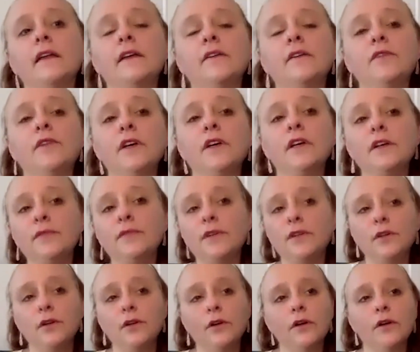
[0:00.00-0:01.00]
If a
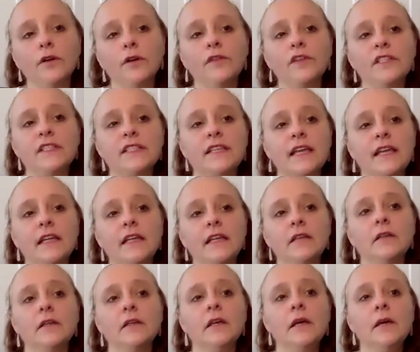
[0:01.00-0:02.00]
nerve is
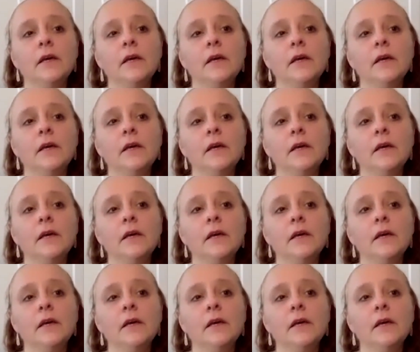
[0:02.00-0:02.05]
getting